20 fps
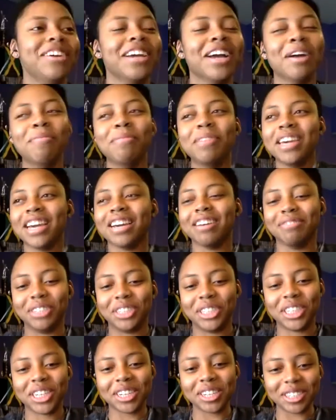you got me
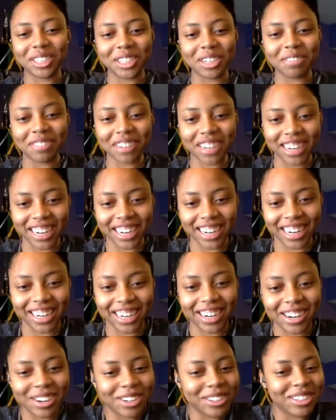having chills over
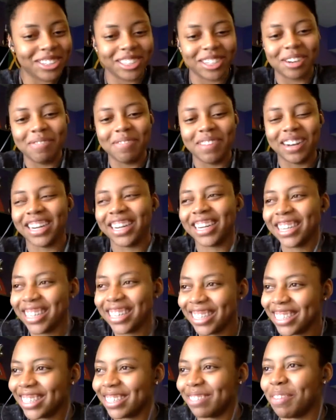here, coach. Oh my
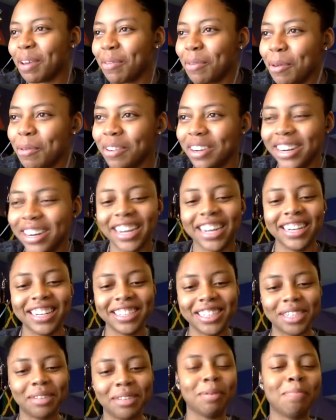goodness. Maybe want to get
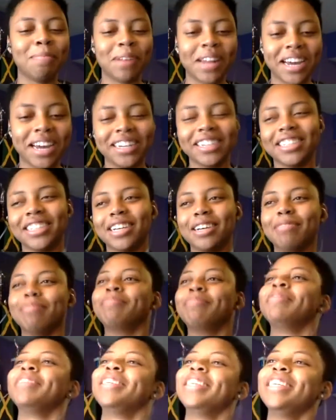in the gym and play or
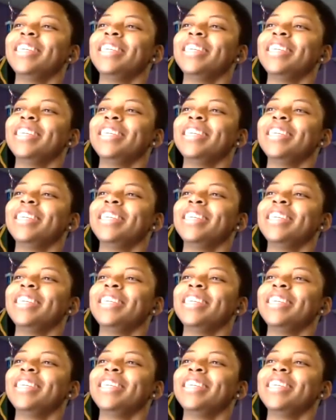something.